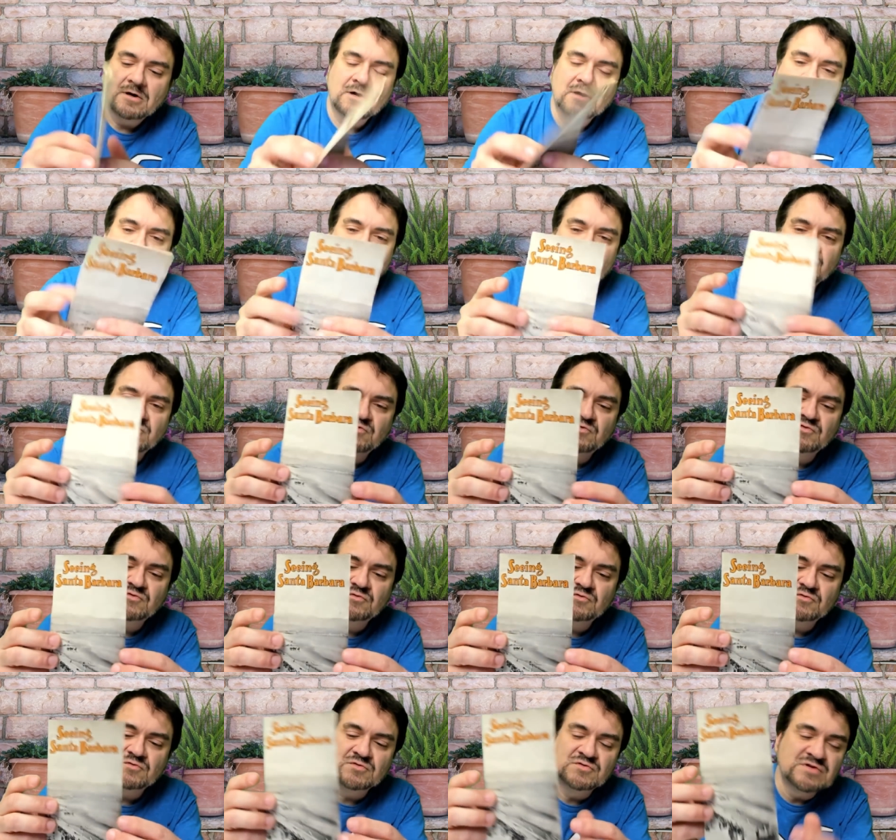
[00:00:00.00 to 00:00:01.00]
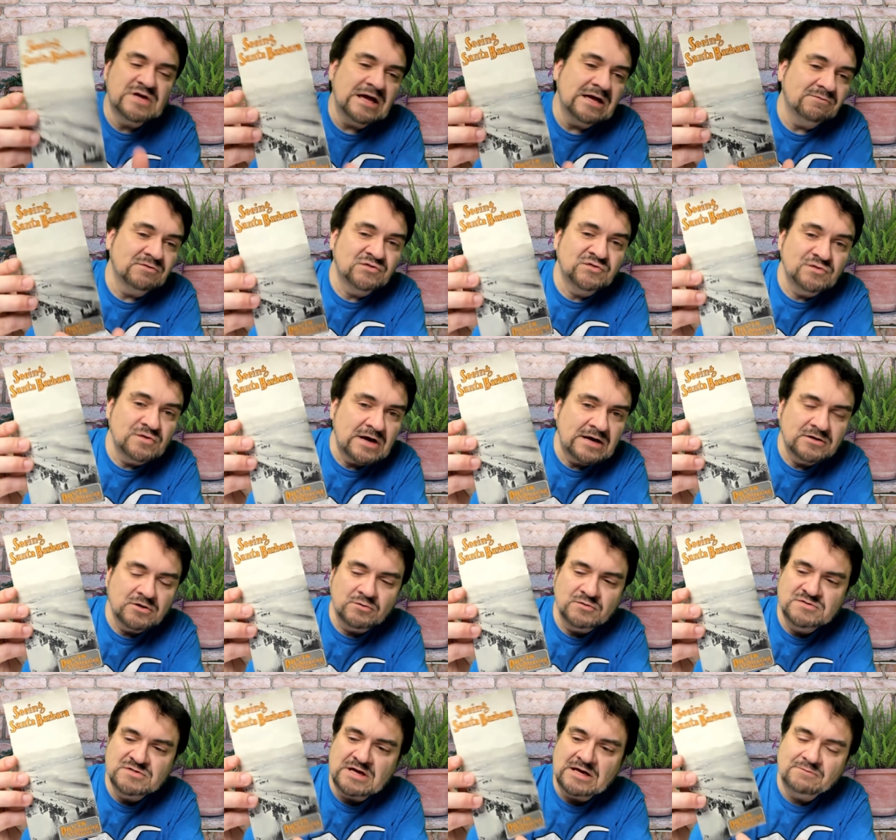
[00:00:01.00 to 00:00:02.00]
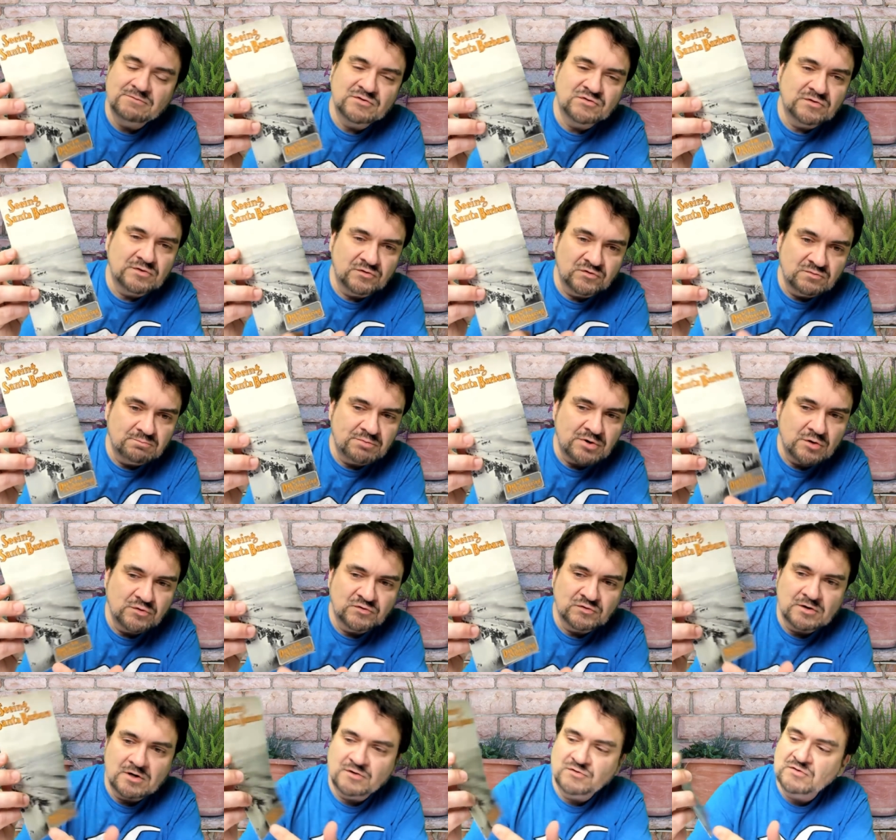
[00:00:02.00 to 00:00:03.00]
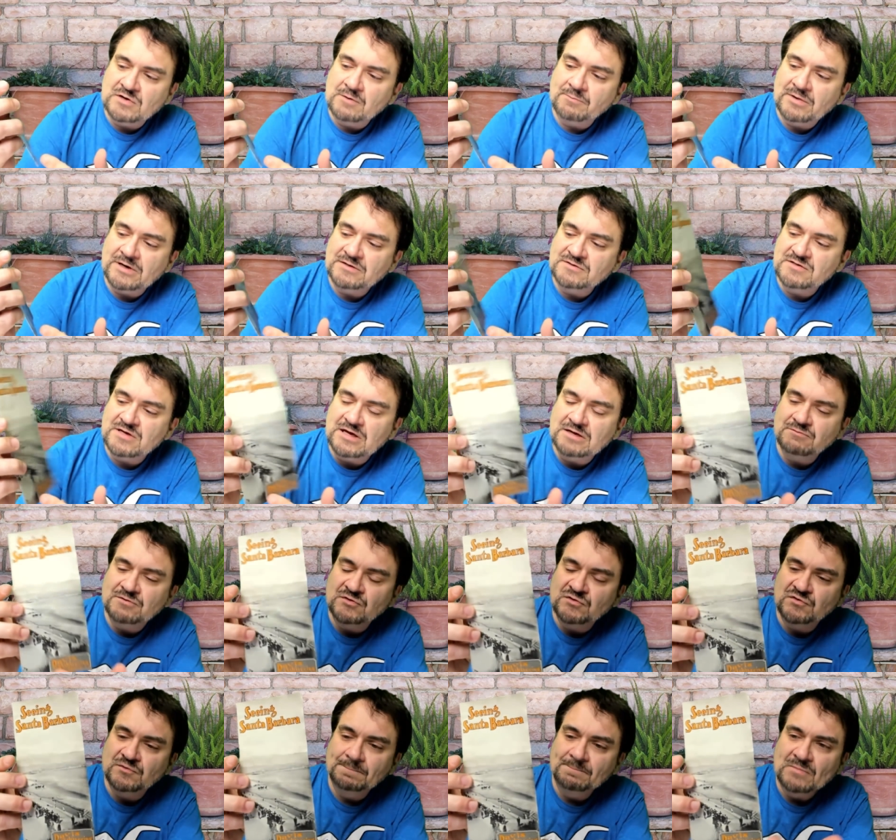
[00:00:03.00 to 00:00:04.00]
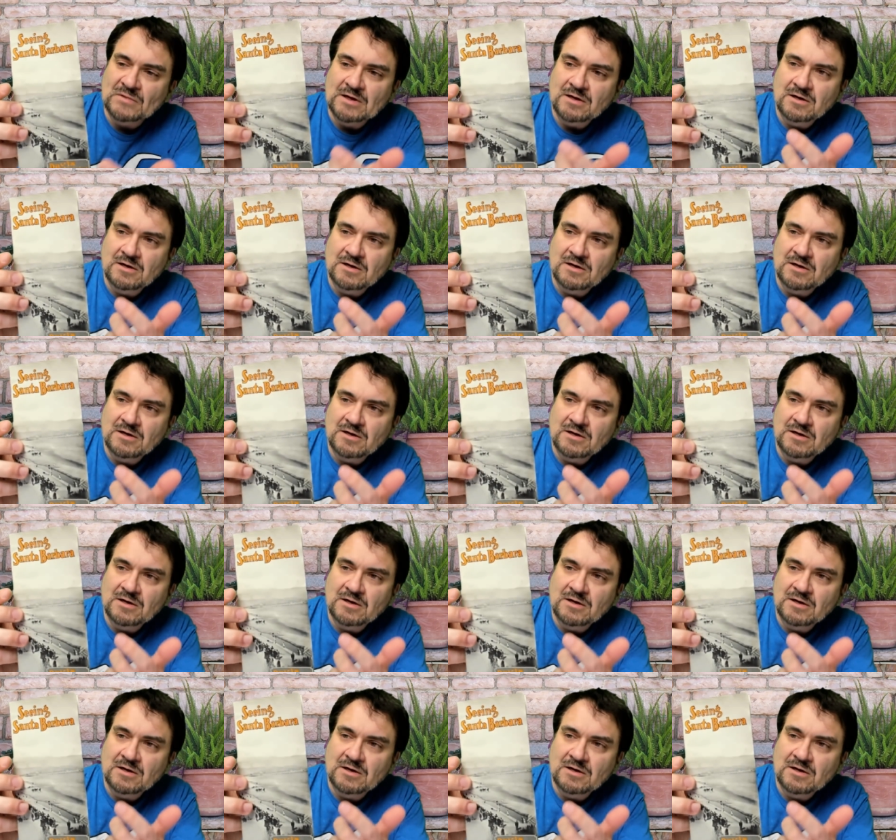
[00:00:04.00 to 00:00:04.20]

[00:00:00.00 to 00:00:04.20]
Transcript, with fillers: Um, Davis, now I know Davis, there's some postcards out by Davis.